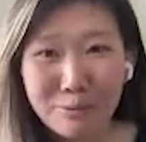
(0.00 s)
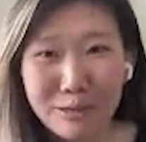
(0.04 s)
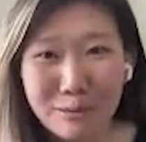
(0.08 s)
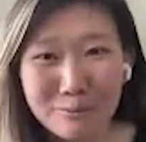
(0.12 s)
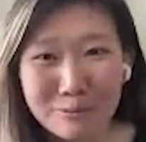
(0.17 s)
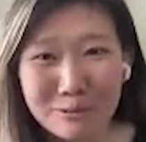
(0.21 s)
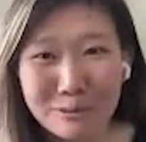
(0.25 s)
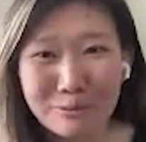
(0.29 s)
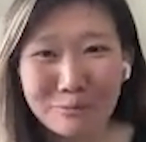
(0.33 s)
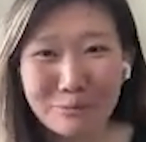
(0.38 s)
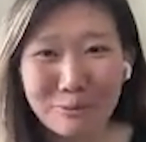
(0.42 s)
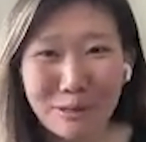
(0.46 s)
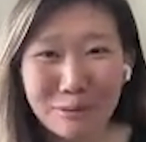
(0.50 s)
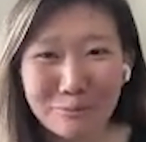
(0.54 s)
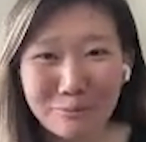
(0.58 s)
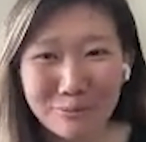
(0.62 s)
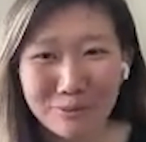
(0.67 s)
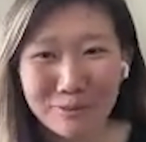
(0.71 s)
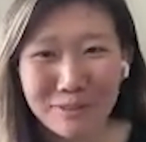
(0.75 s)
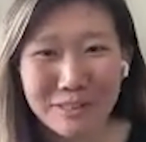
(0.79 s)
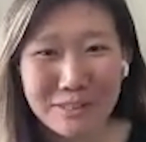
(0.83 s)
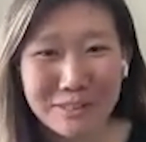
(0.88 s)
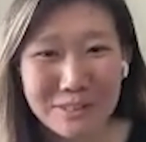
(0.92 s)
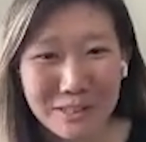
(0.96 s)
prompt two,
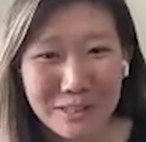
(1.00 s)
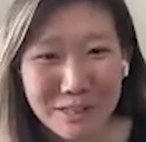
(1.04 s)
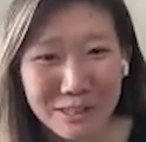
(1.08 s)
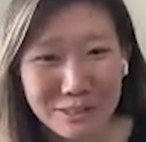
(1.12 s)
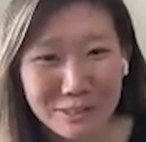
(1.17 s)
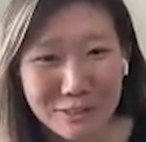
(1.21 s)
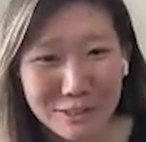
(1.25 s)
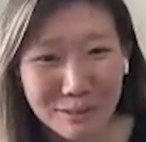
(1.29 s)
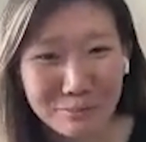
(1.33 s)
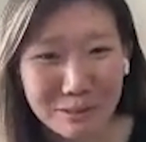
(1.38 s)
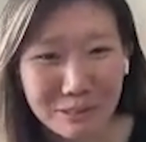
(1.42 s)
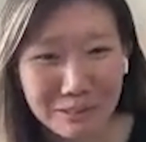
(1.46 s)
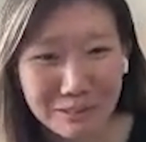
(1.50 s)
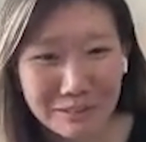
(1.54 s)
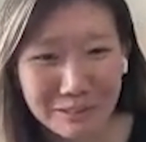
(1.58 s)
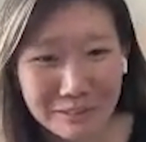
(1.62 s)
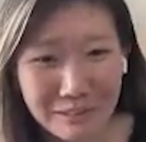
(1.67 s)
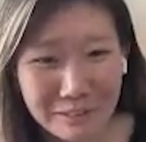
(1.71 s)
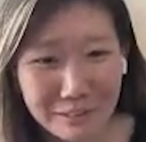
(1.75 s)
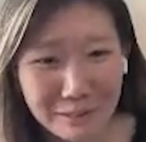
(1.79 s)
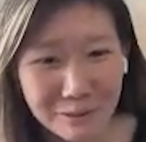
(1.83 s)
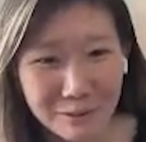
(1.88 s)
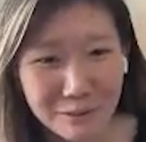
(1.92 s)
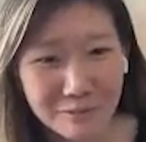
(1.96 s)
prompt three should actually
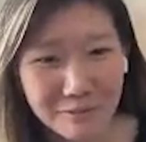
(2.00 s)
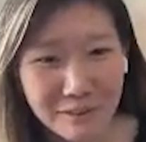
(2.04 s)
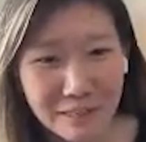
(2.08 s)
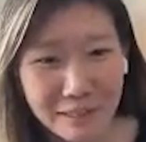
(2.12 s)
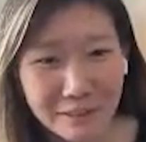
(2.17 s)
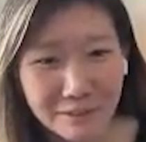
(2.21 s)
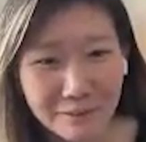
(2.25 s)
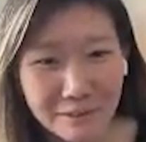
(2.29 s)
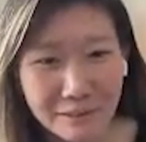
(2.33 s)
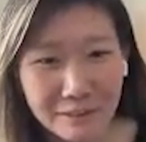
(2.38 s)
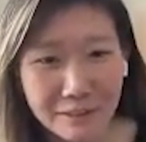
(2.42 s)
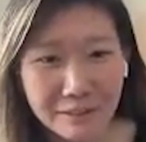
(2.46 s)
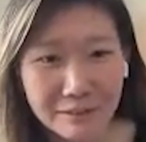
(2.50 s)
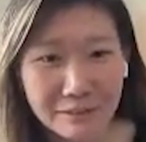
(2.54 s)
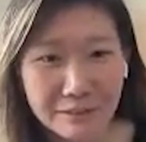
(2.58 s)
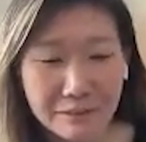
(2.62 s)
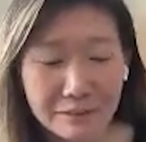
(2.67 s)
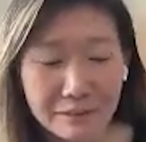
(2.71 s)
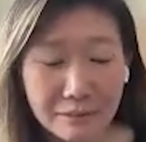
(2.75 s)
be that you're evaluating?